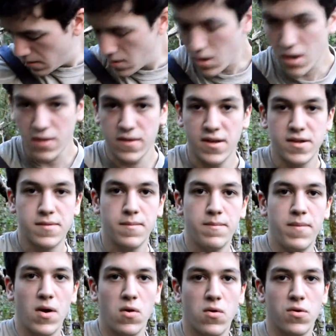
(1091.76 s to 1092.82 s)
on this
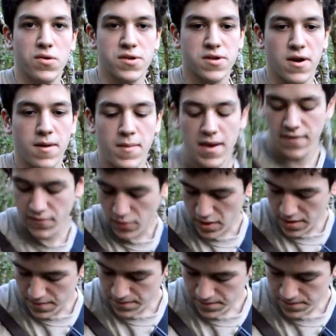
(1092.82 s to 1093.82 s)
belt holster I made for it.